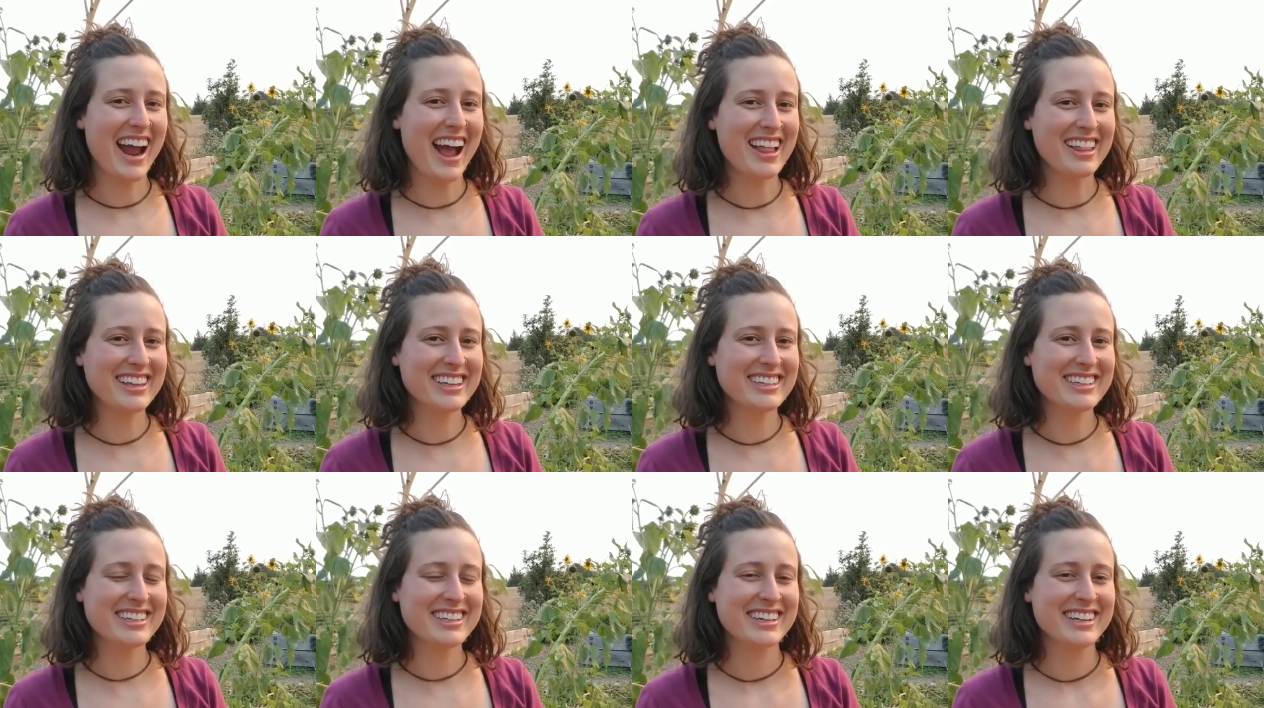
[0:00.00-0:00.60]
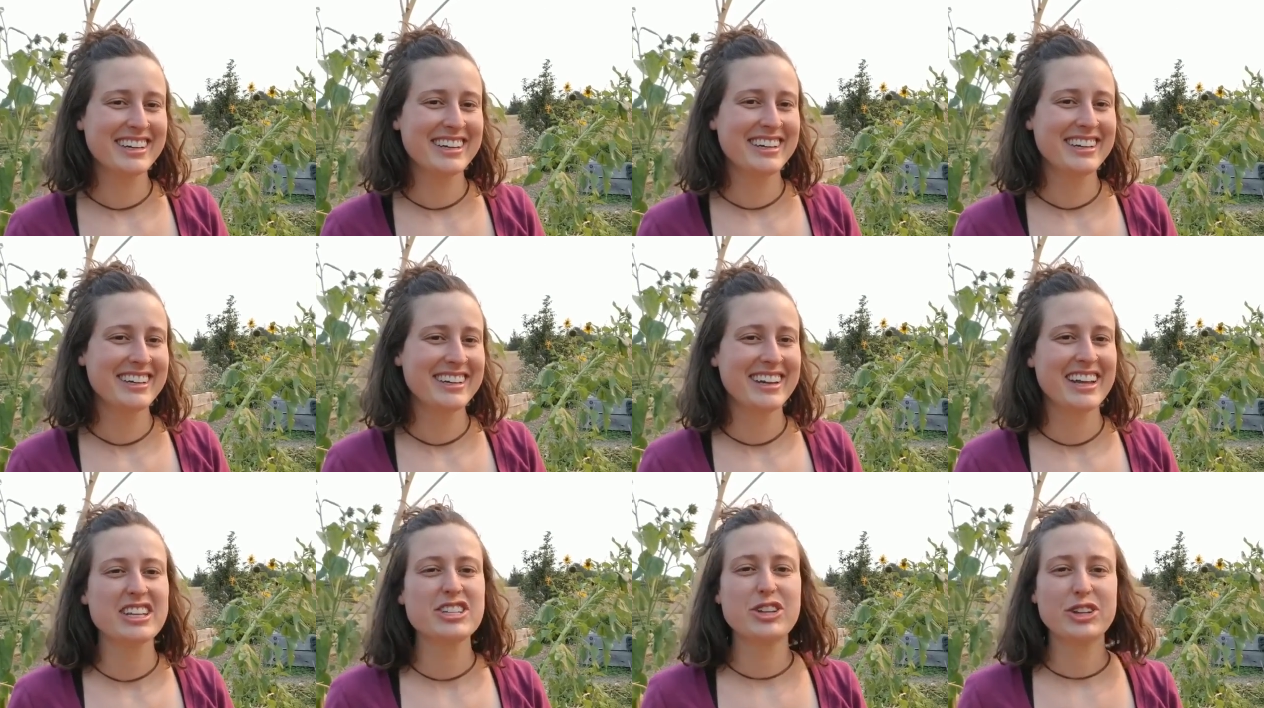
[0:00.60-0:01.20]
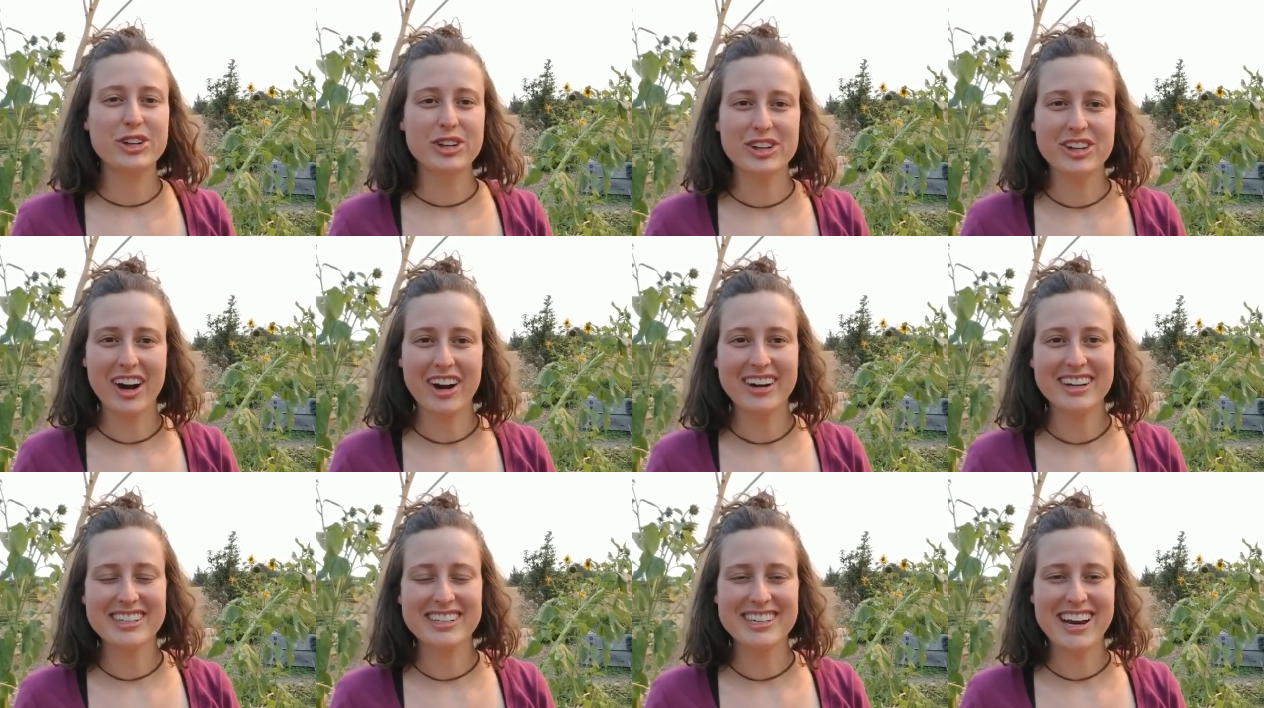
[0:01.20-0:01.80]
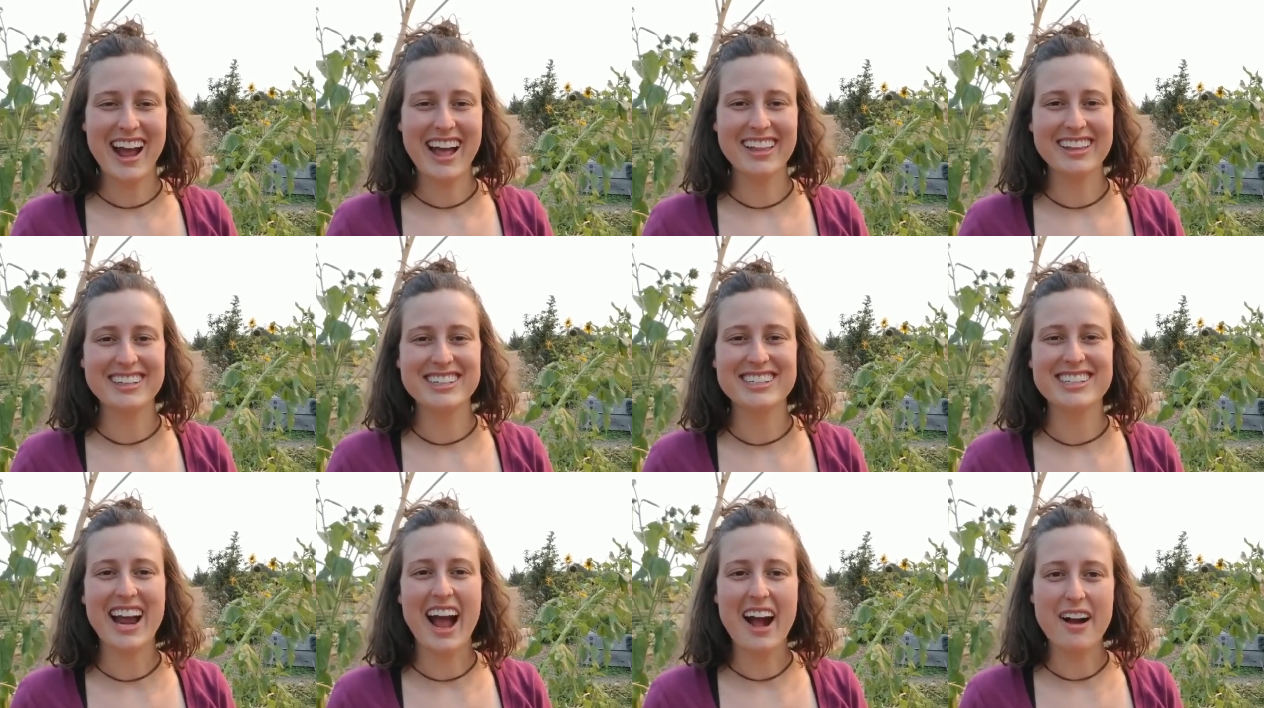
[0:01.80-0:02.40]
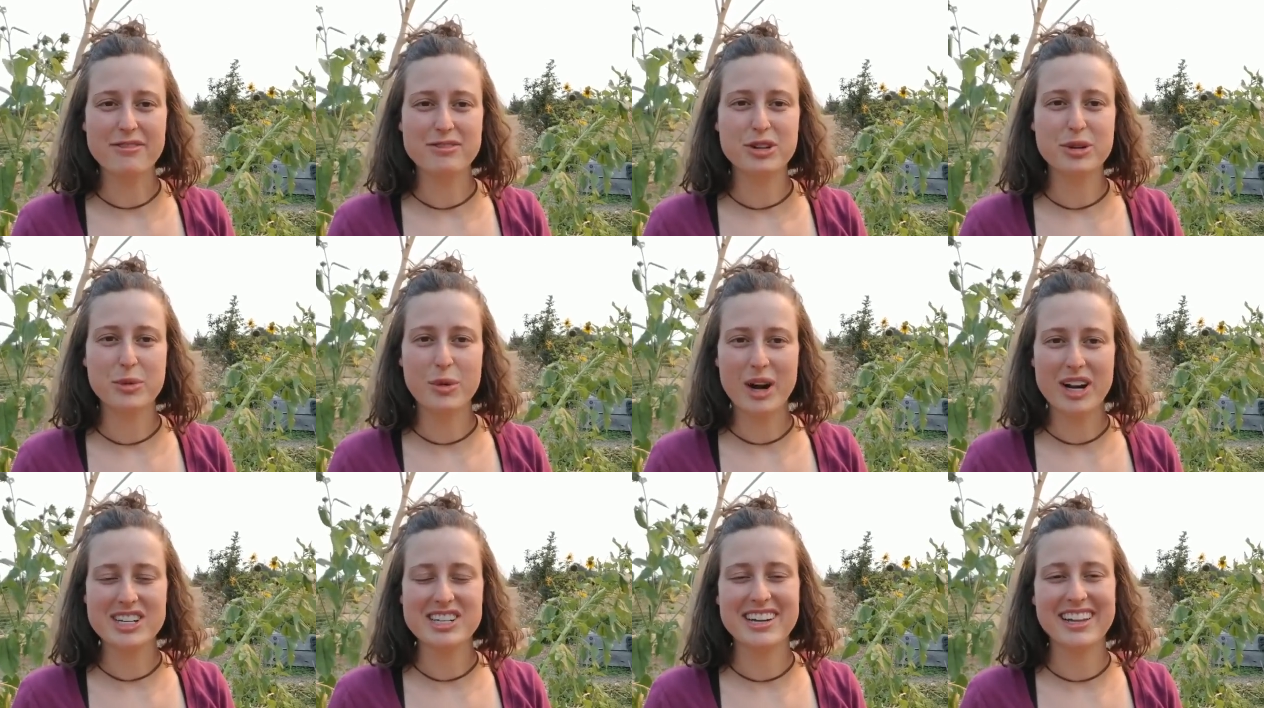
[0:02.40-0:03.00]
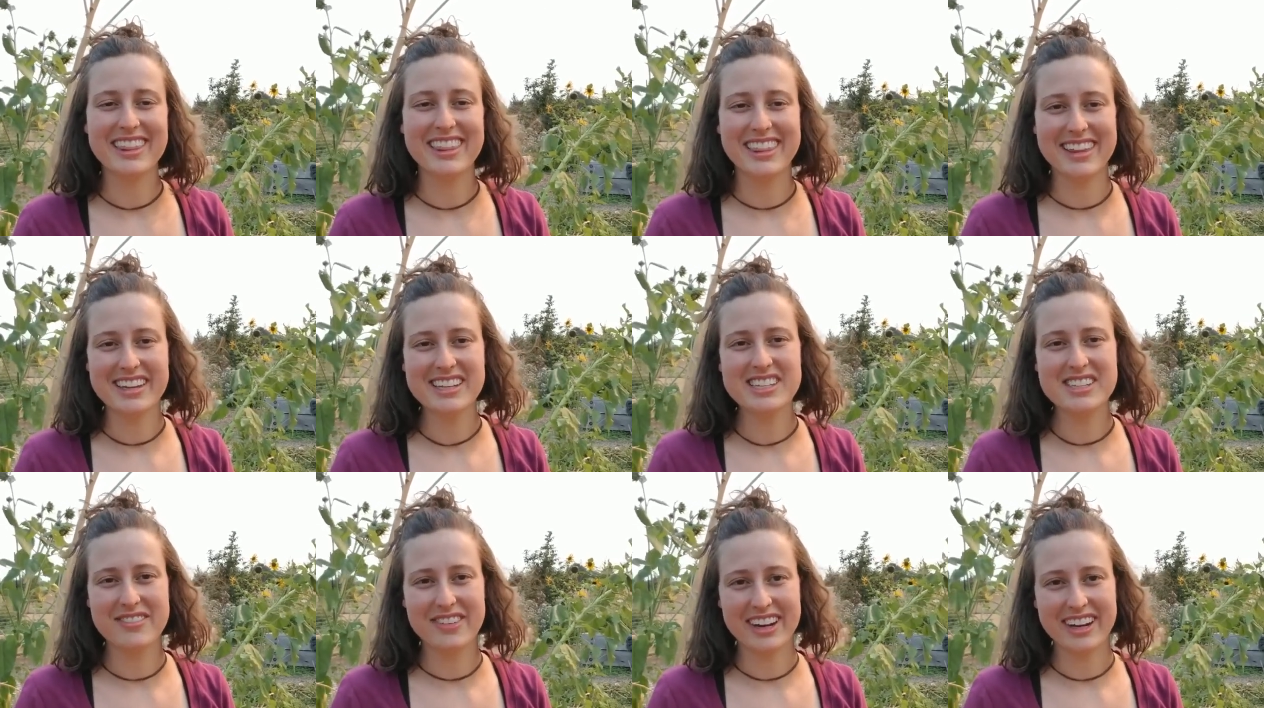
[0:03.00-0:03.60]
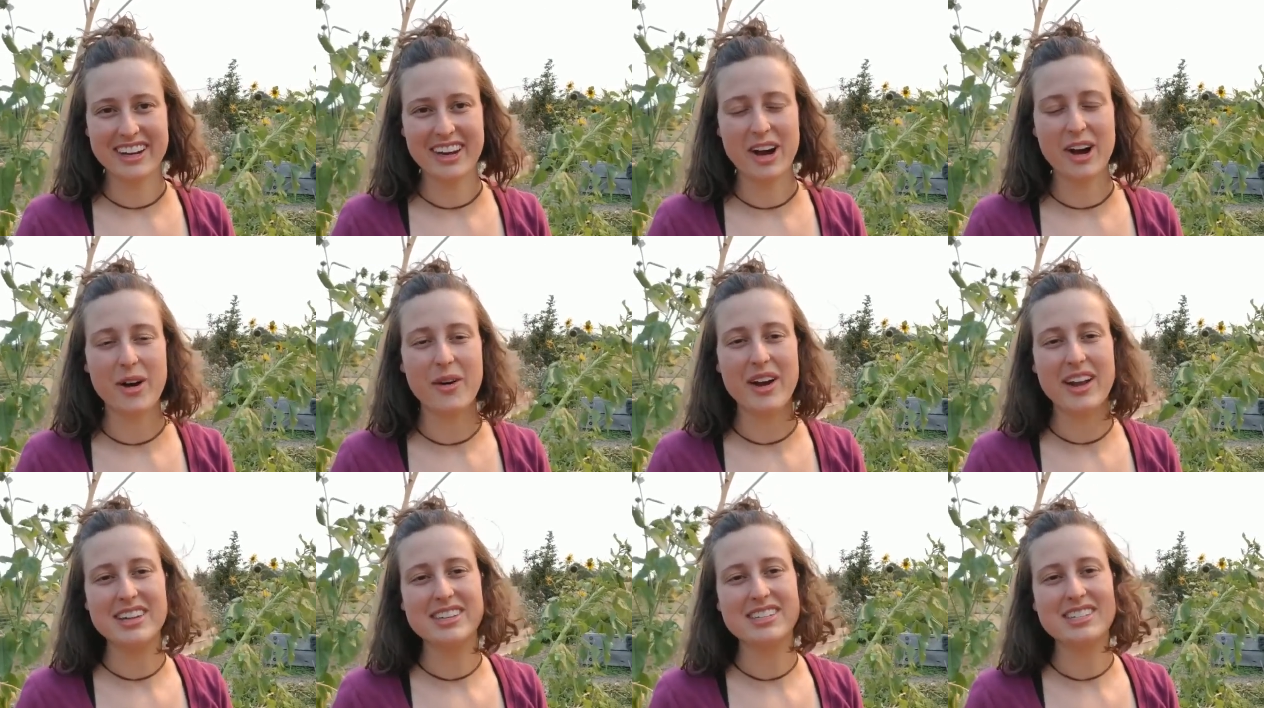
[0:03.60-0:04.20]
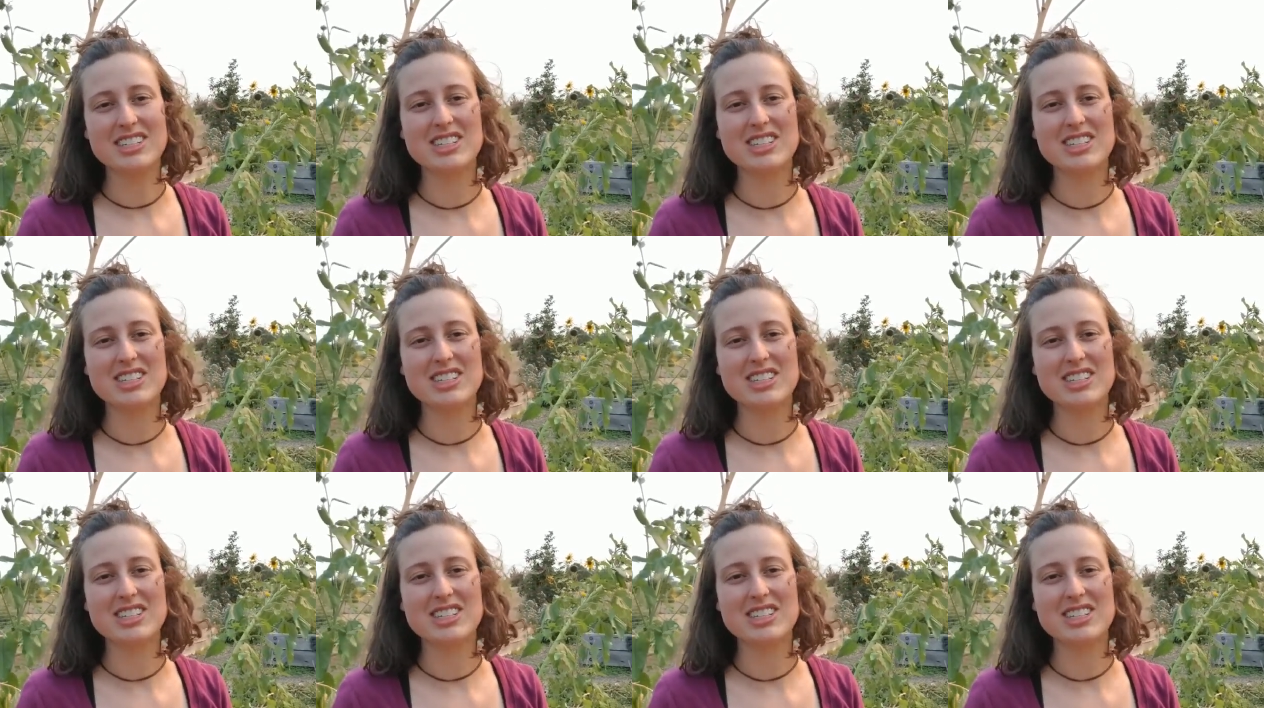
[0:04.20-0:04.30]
challenge? So your garden challenge after watching this video is